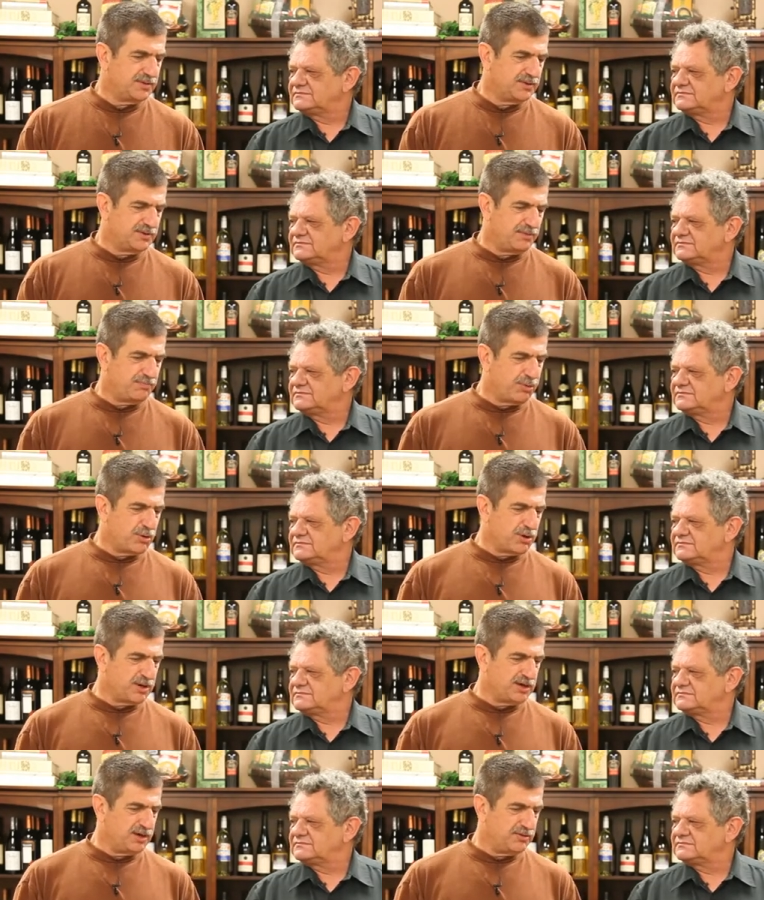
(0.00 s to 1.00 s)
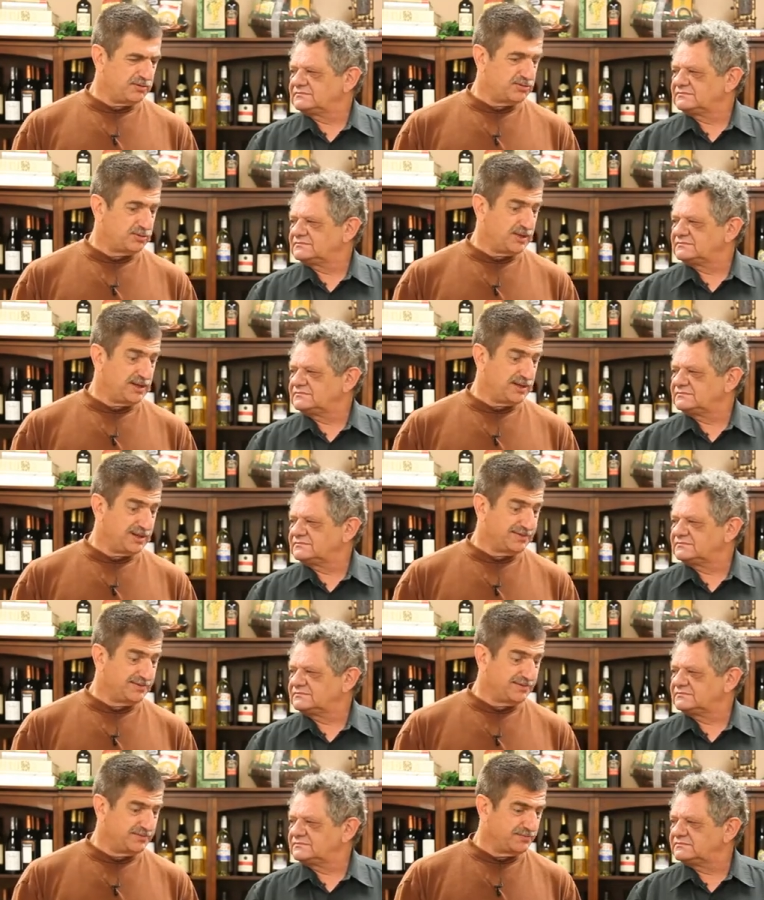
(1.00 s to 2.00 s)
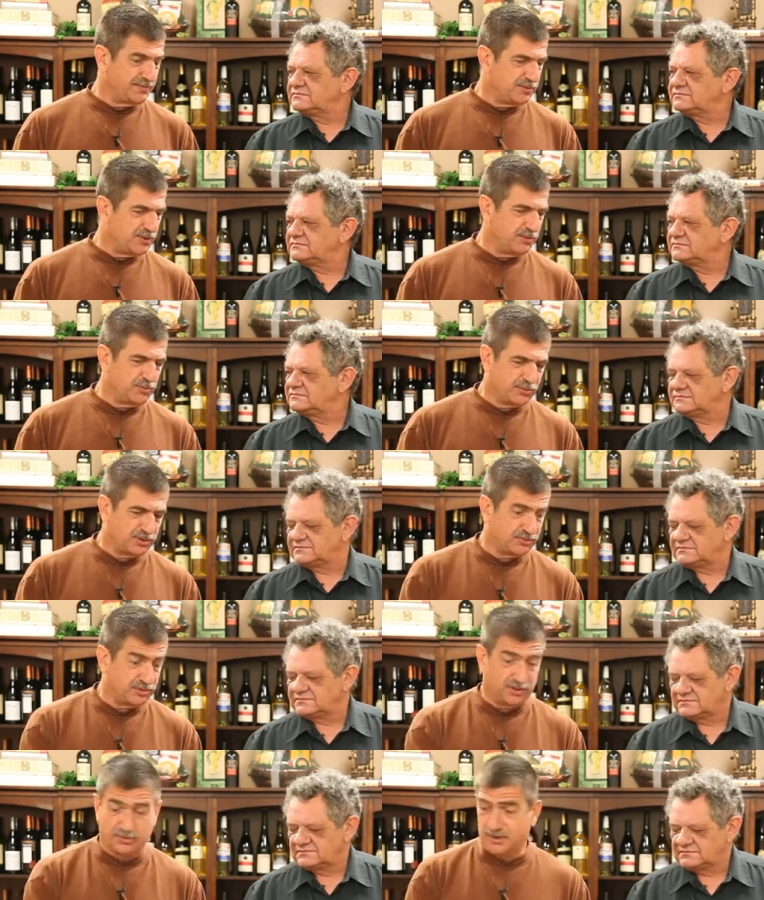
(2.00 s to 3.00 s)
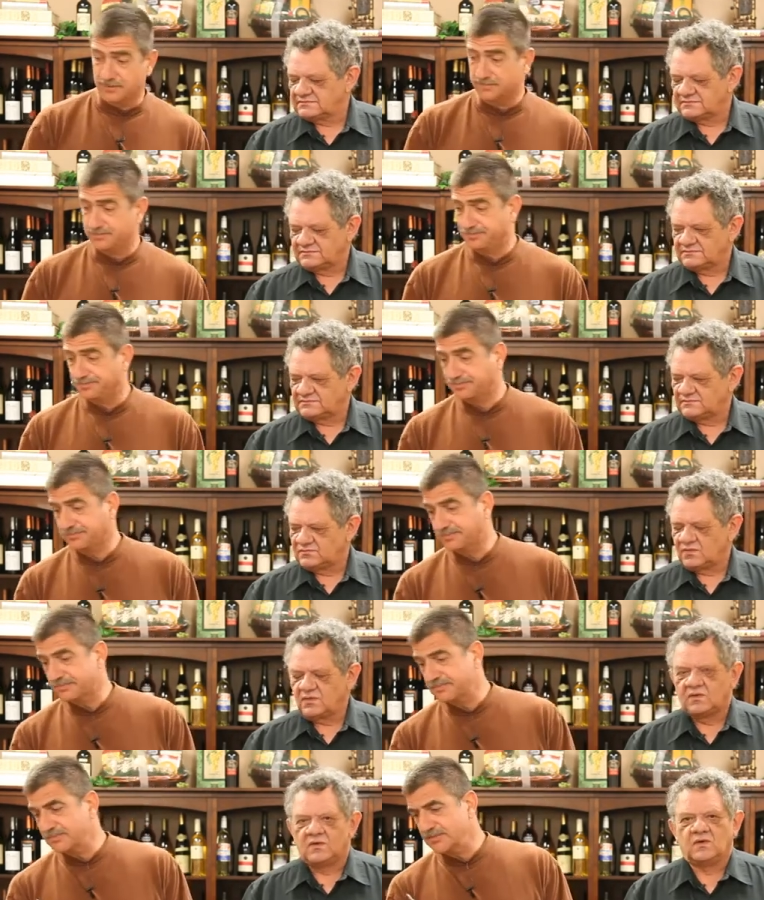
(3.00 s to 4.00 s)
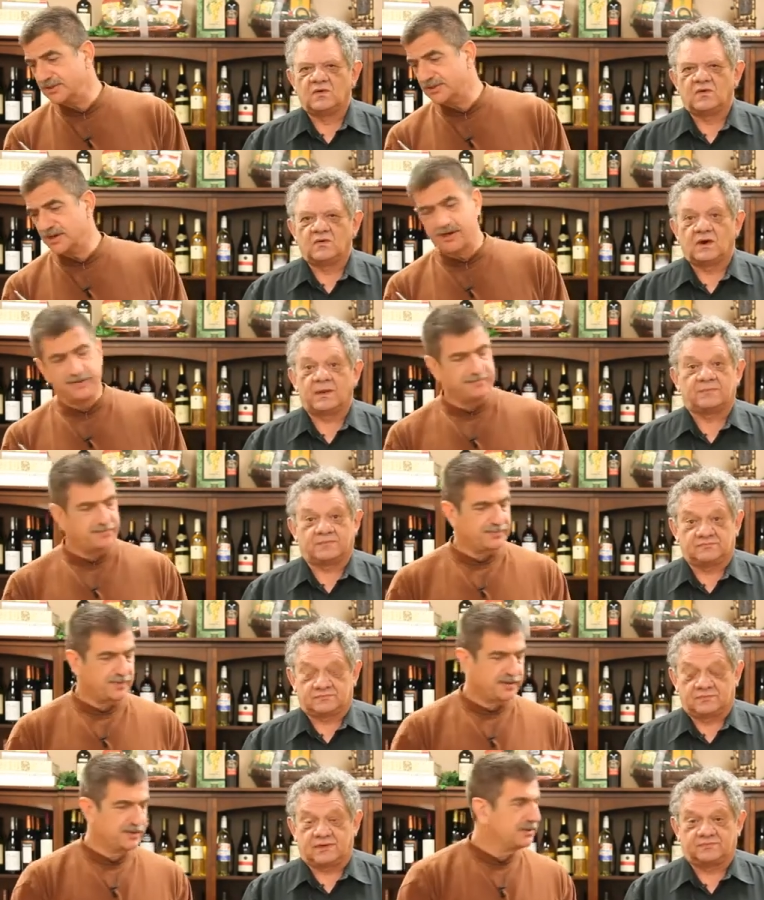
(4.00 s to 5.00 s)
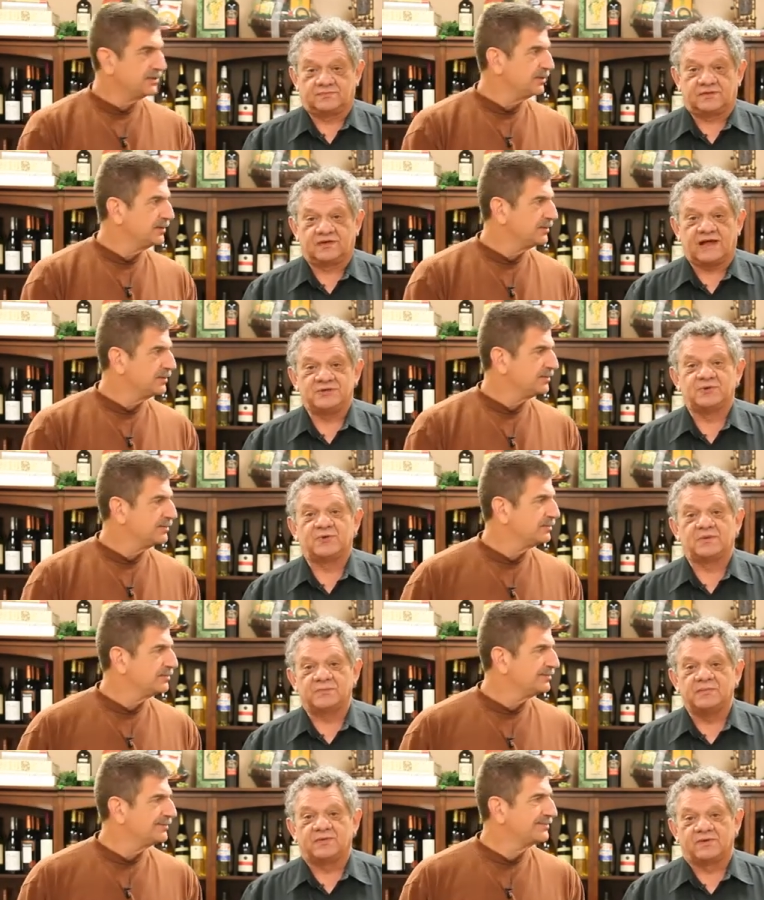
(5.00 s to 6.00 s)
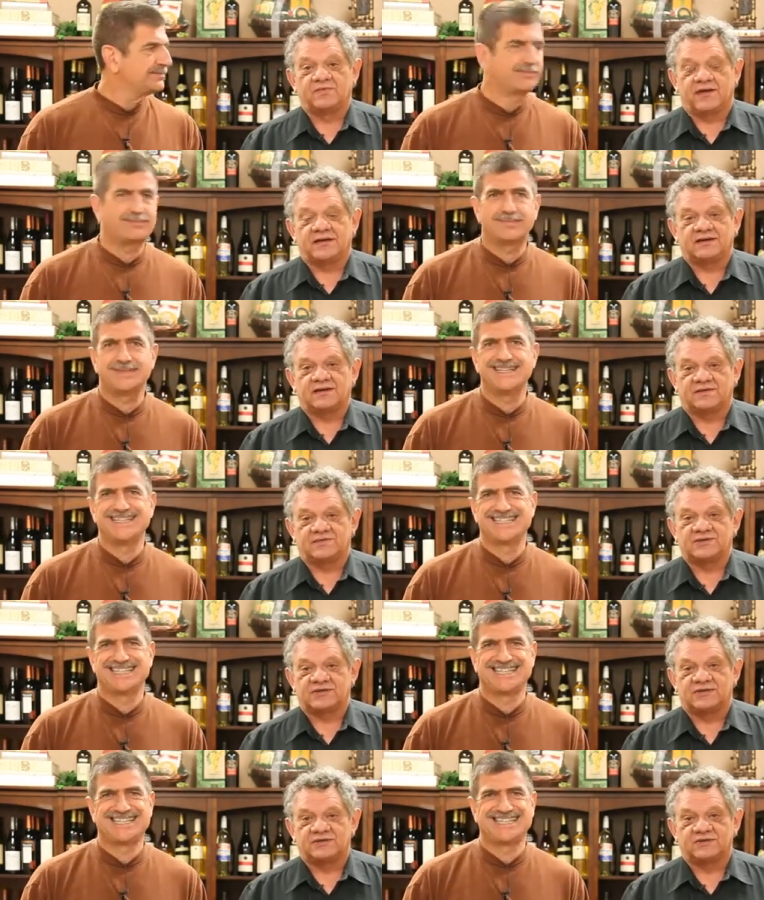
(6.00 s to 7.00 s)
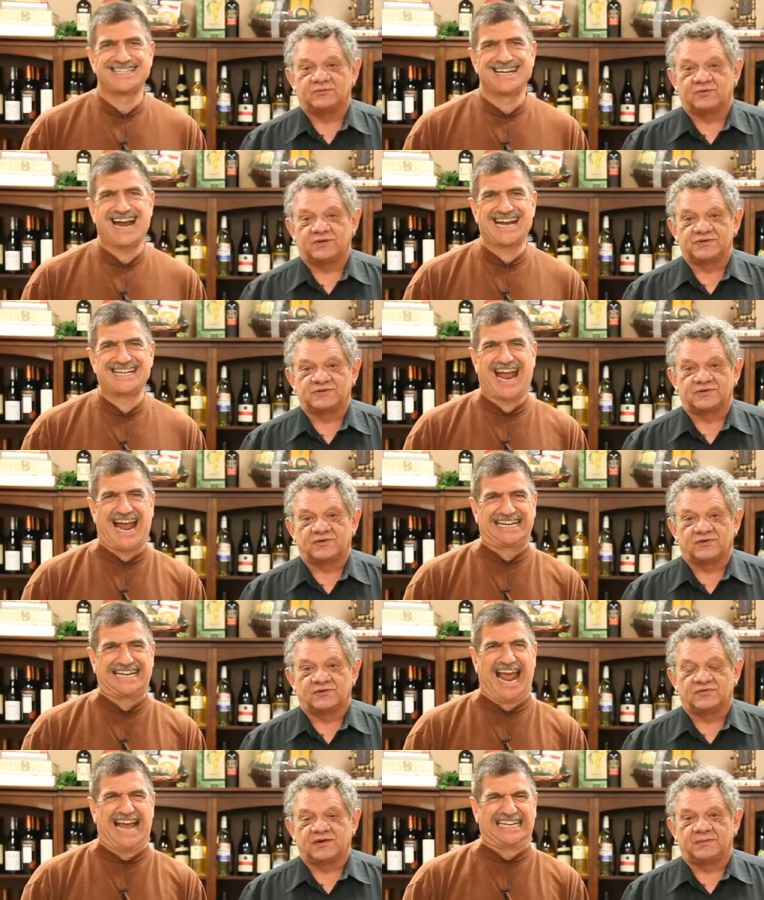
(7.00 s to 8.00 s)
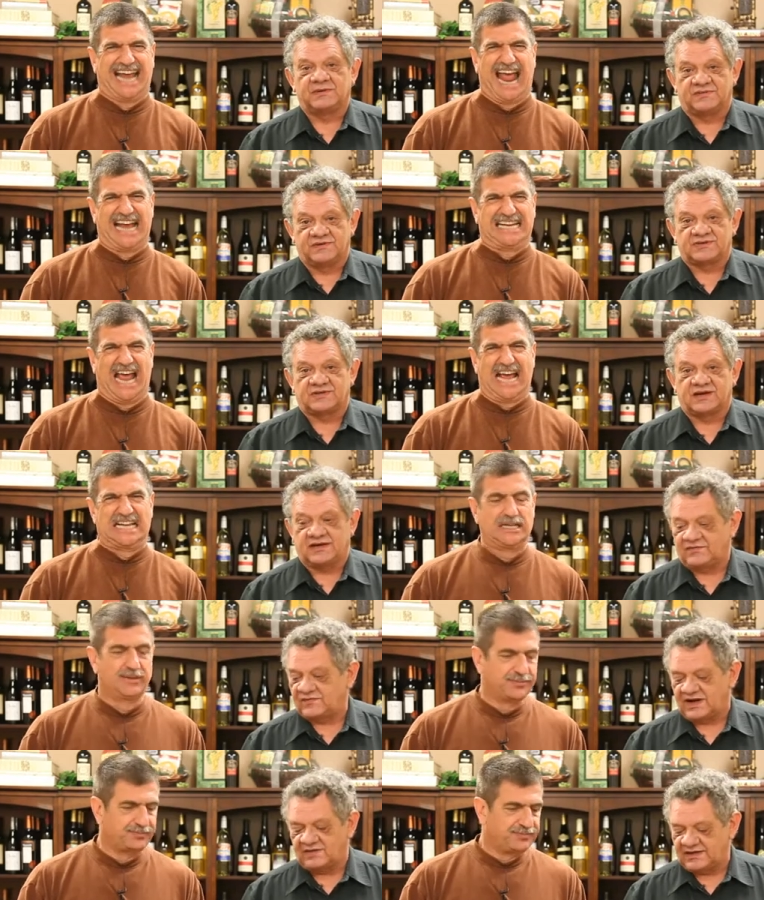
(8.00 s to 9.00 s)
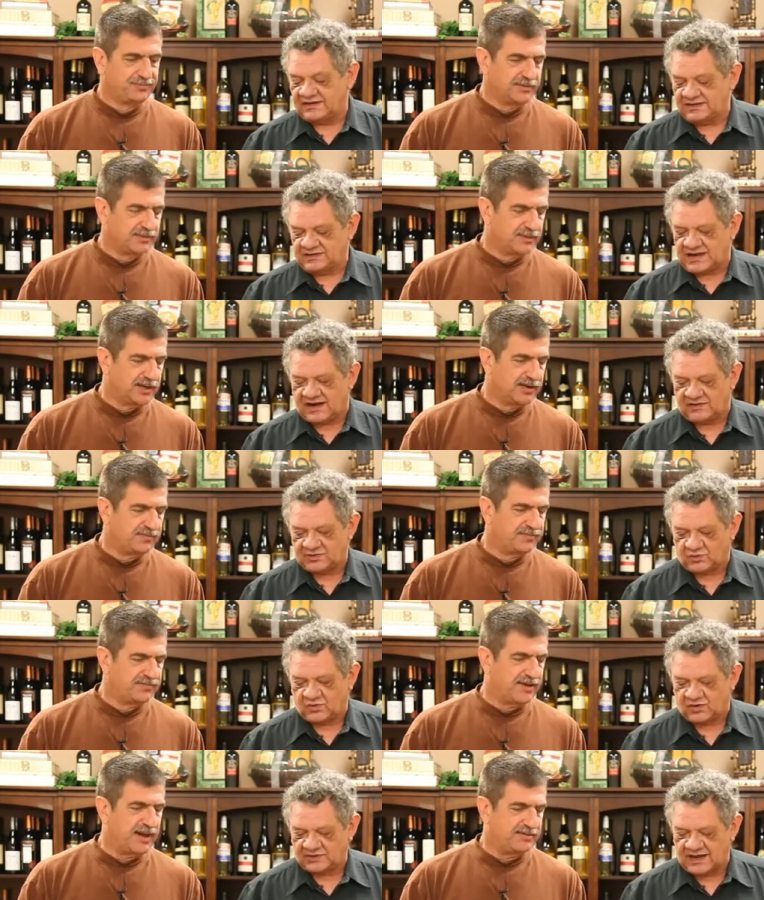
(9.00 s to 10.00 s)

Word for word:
Speaker 1: the pork it was really it would have worked really well.
Speaker 2: Sorry. I'm, I'm glad you were a member of that conversation, boys and girls. I'm giving this a 95. I think it's out of this world.